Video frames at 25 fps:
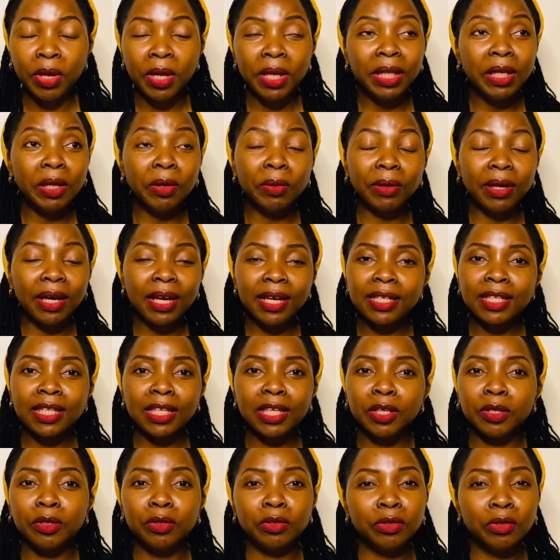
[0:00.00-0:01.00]
They will
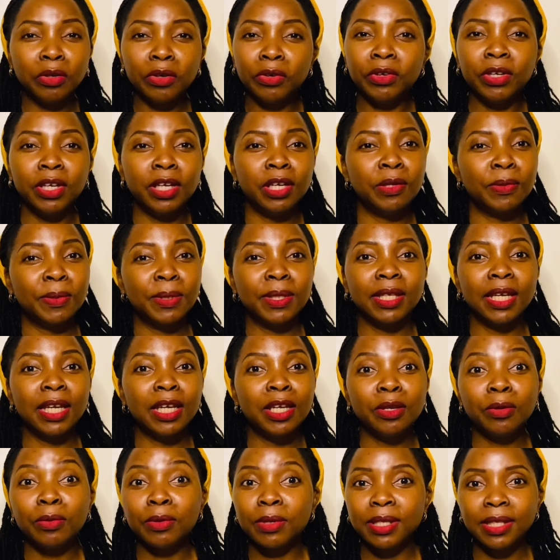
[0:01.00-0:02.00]
ask you, Doreen, you said
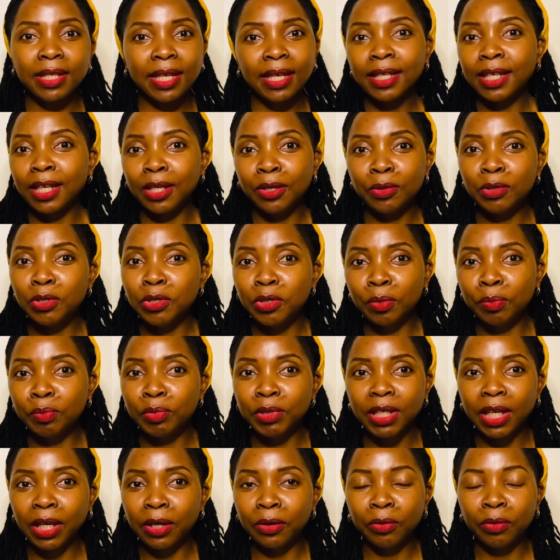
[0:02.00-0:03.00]
you'll start a YouTube
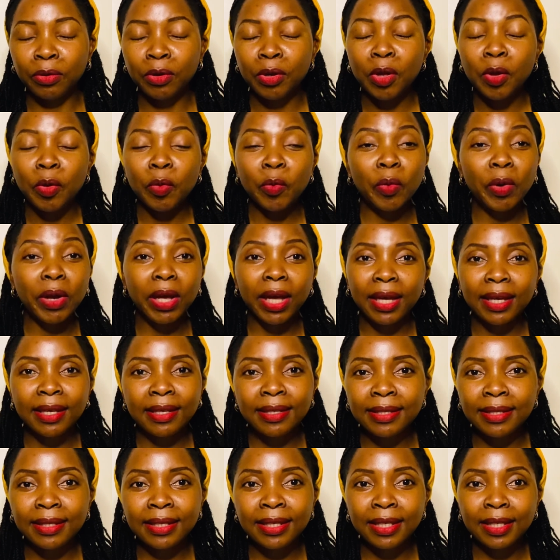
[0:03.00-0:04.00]
channel where
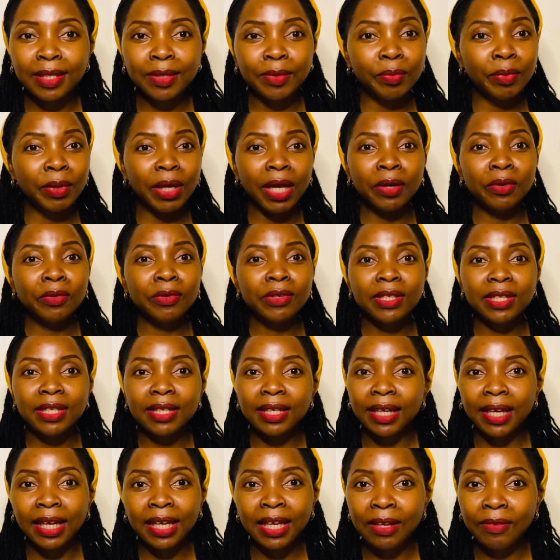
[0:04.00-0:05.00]
is it? We are not
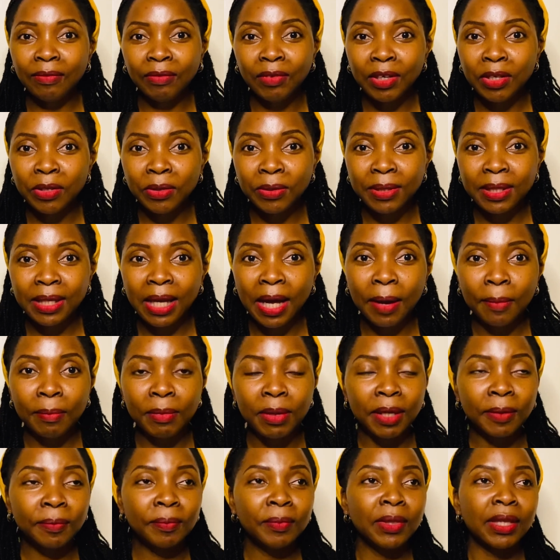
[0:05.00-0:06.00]
seeing any videos
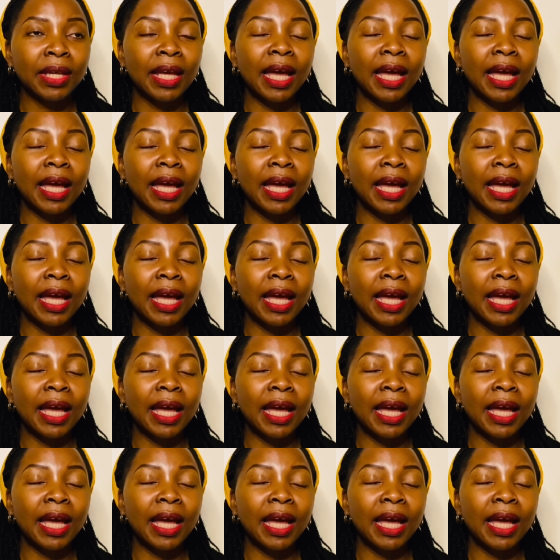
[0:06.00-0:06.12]
coming.